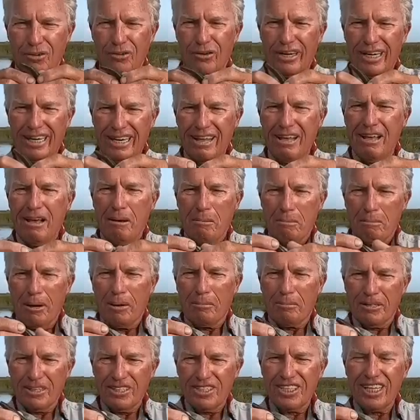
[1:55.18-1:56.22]
green
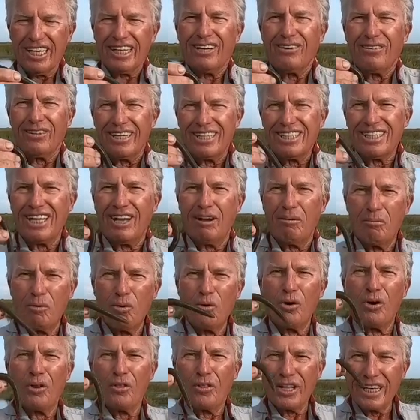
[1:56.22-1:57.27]
pumpkin Senko. They sell
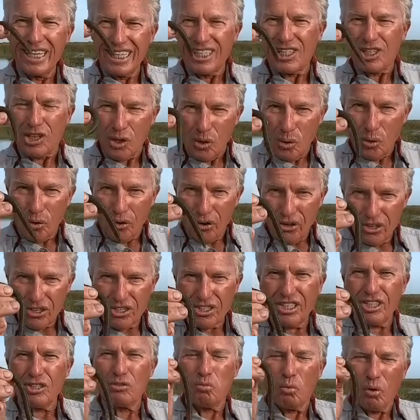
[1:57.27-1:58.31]
more of these
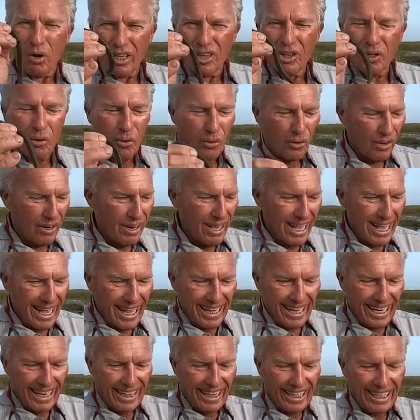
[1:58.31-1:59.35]
lures, this one lure,
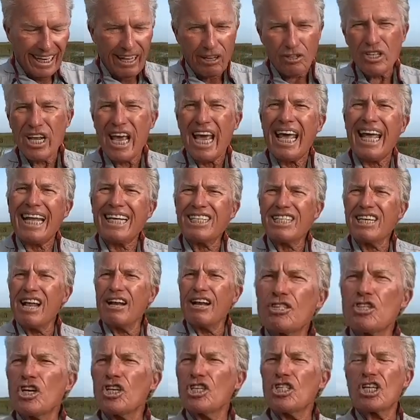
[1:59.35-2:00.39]
than anything else. That's
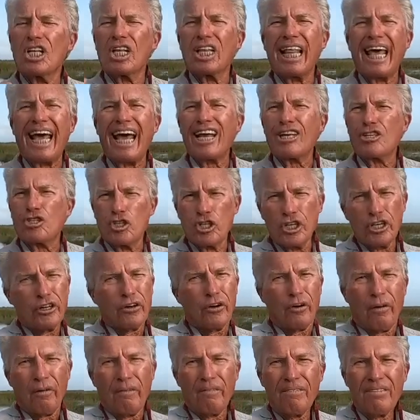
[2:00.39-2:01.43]
just the last
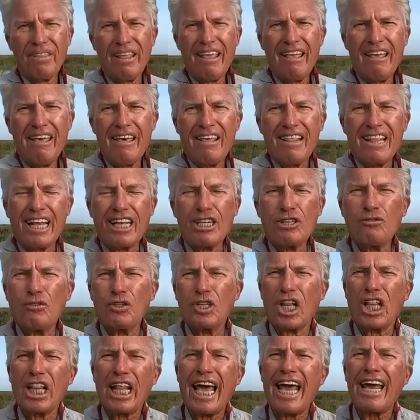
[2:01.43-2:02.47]
year. That's
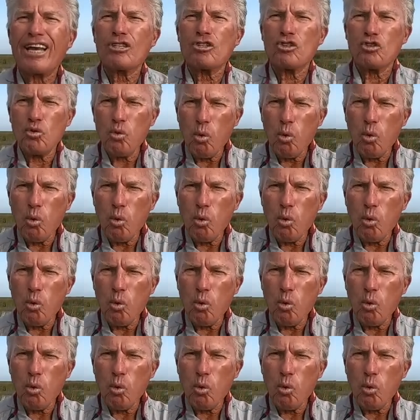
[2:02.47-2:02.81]
for the last